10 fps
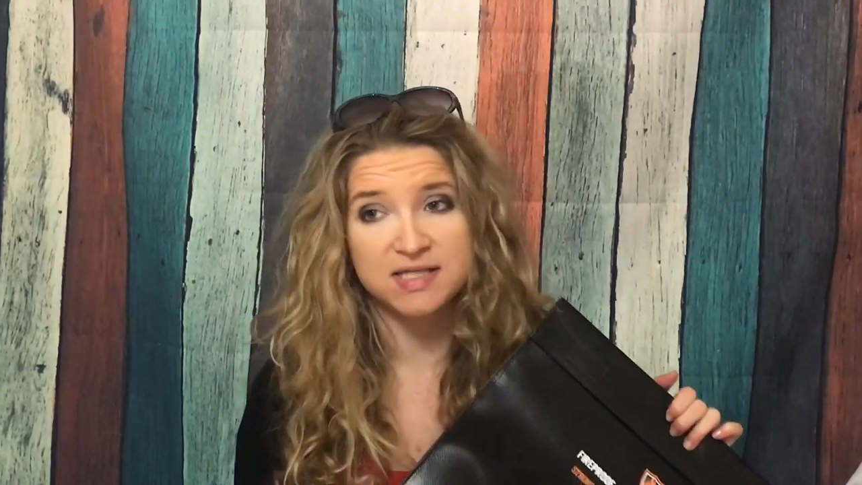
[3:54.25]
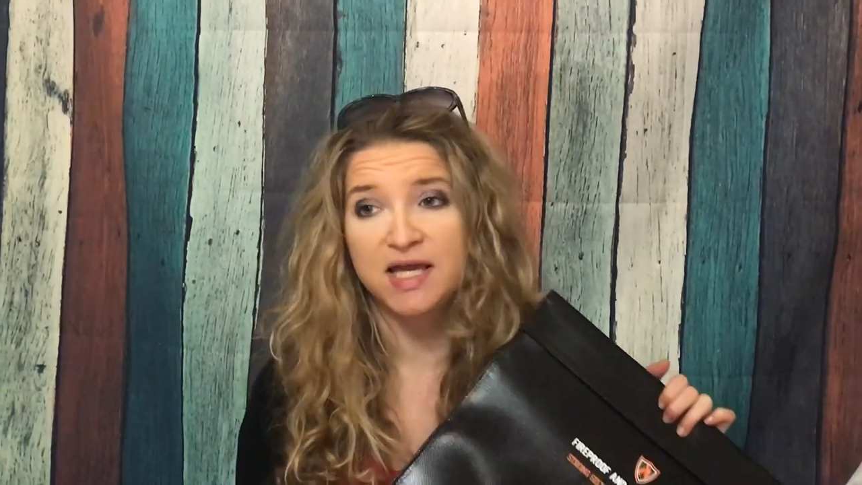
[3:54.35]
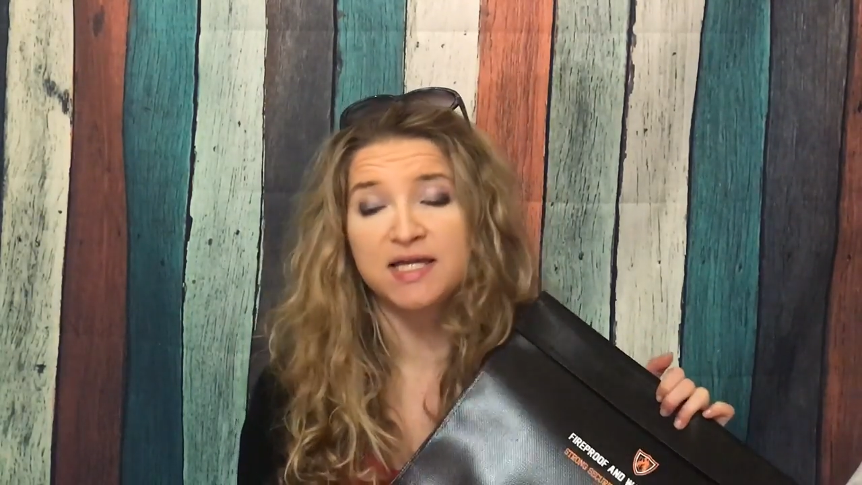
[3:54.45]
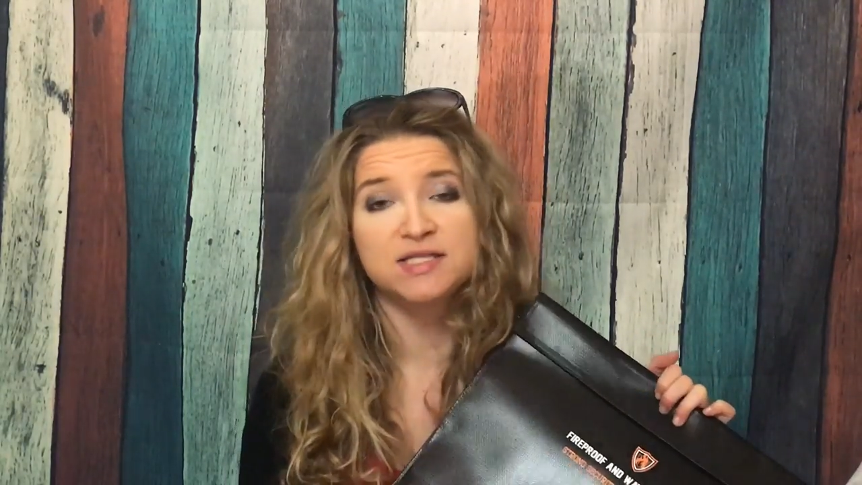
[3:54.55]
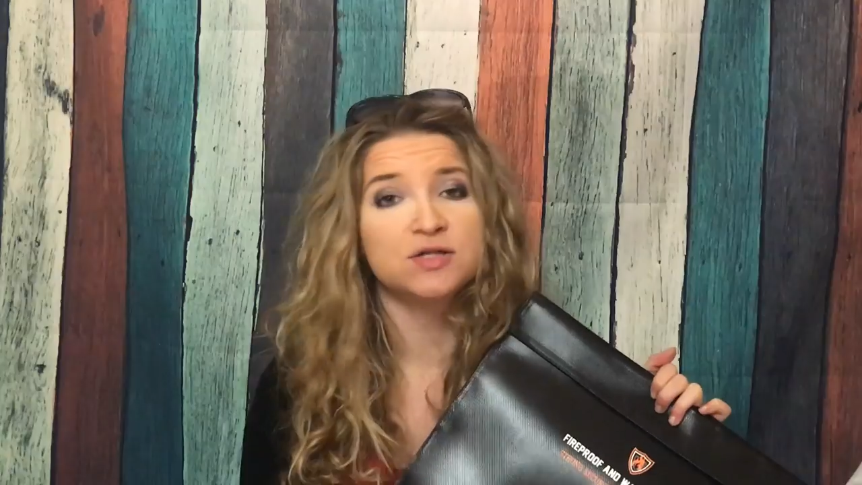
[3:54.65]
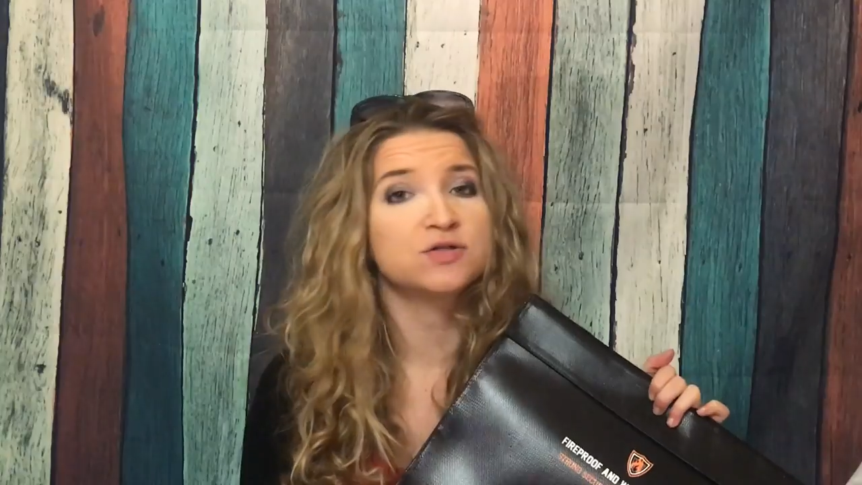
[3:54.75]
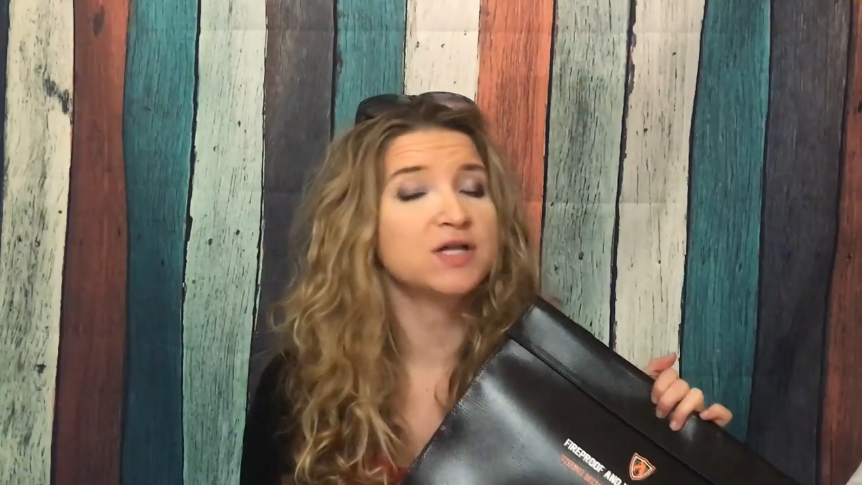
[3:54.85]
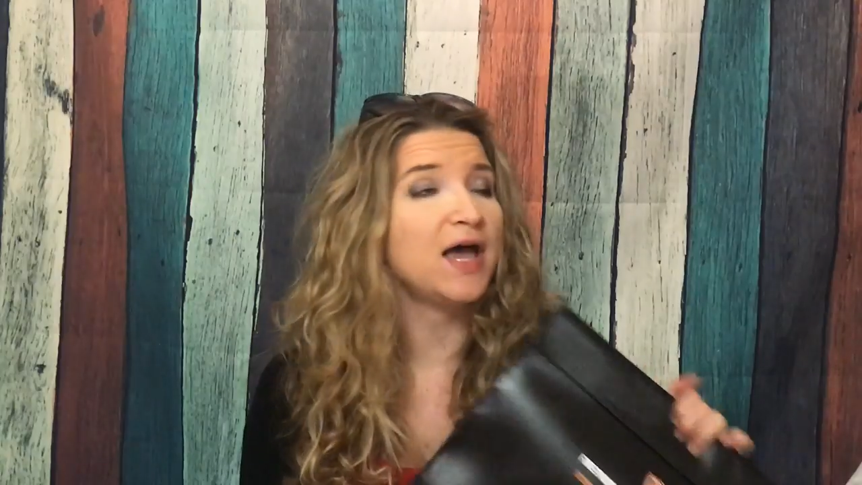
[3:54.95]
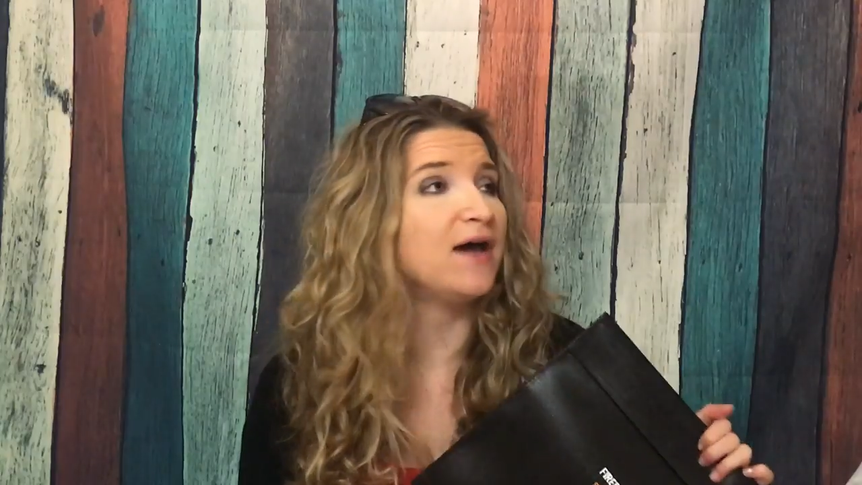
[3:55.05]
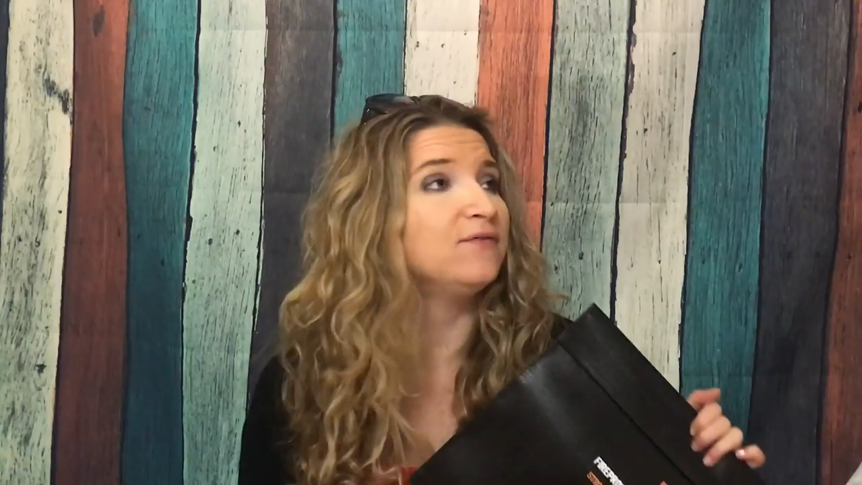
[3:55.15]
In case
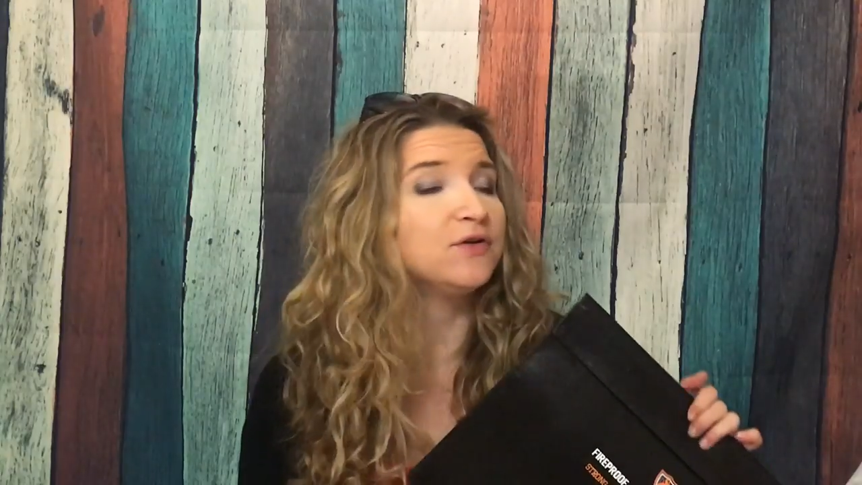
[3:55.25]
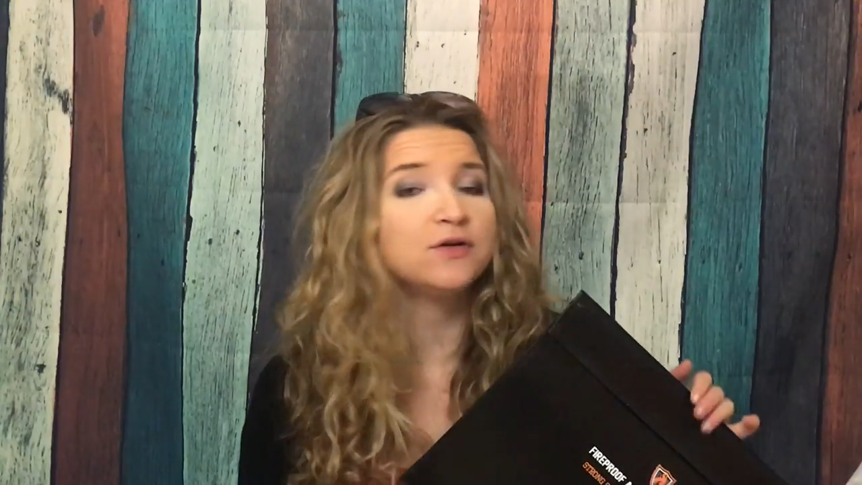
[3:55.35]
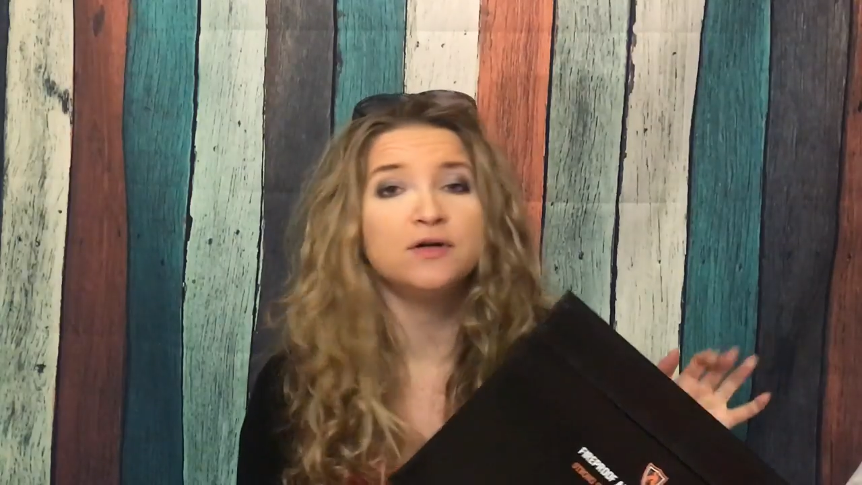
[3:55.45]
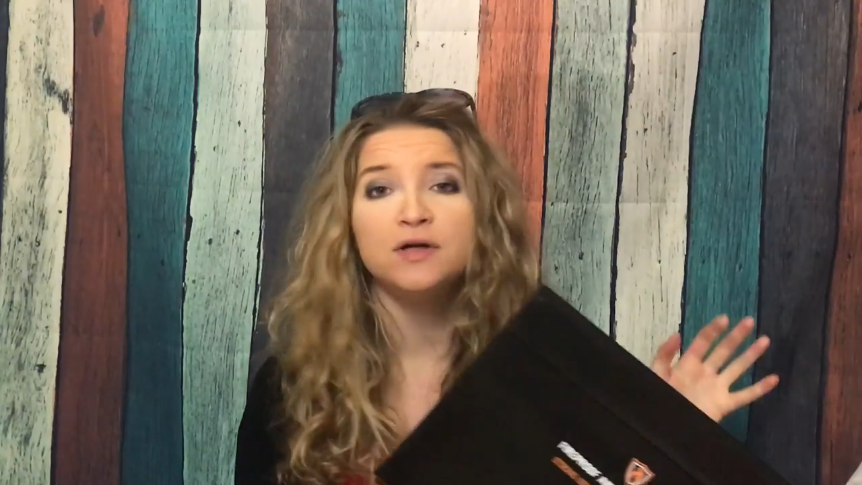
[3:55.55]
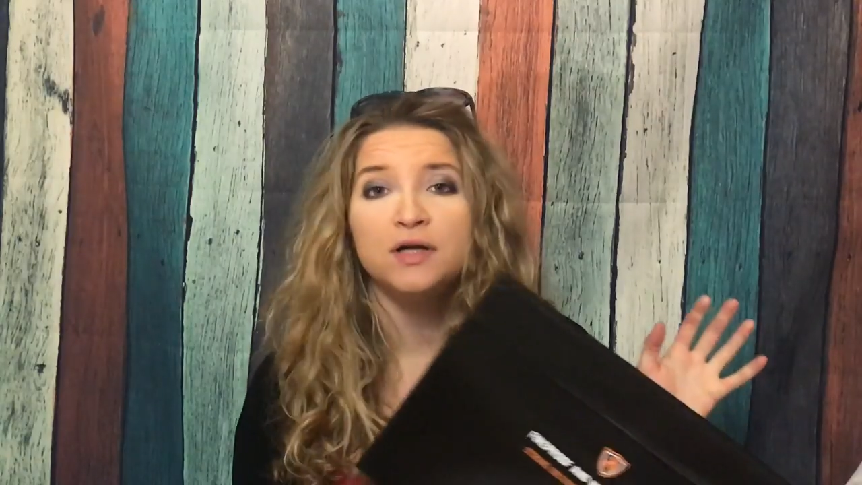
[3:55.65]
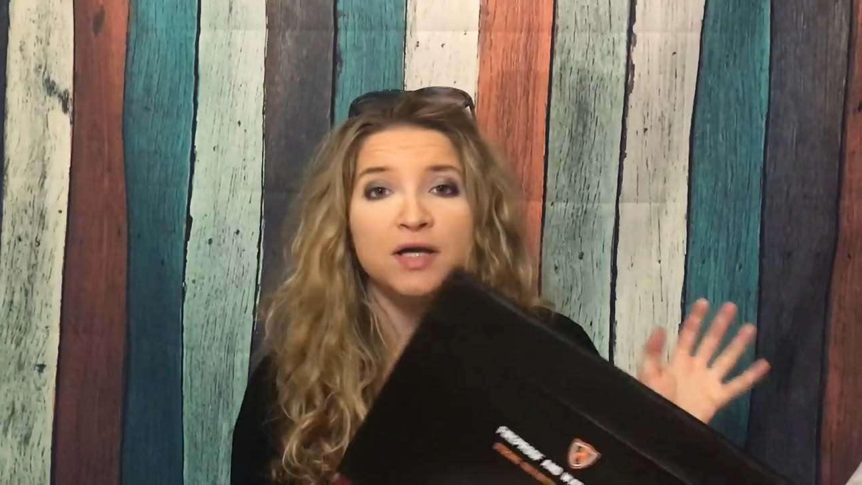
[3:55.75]
there's ever